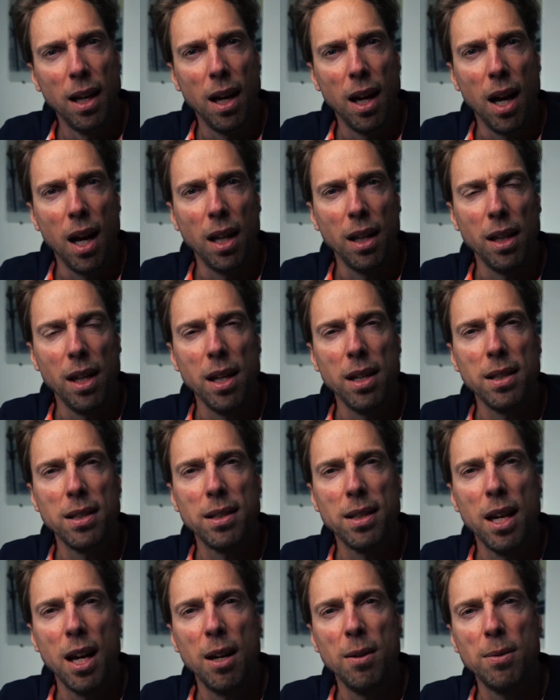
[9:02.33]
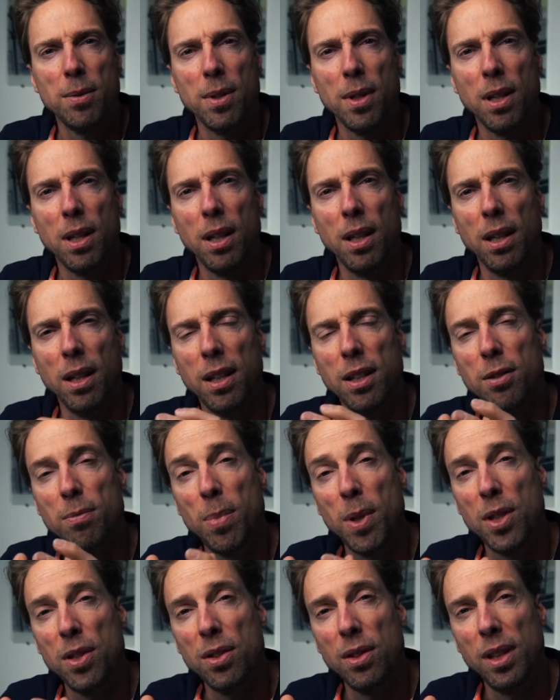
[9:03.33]
a lot of times,
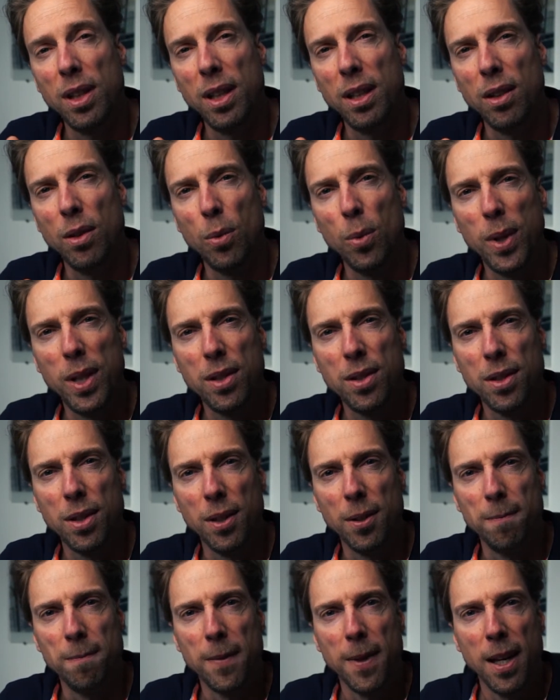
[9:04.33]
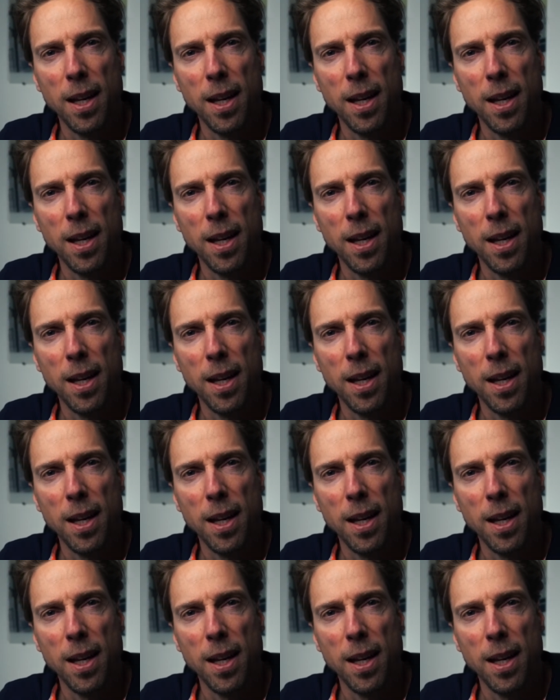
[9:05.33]
especially in the winter,